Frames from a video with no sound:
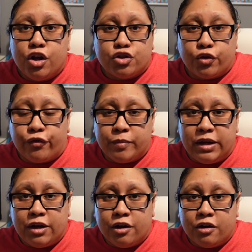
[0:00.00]
So from
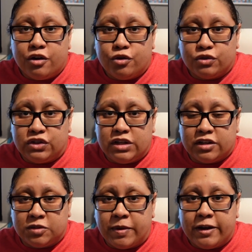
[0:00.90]
here, you'll see
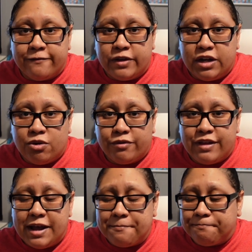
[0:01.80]
a sped up video of
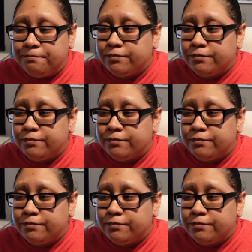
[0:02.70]
that.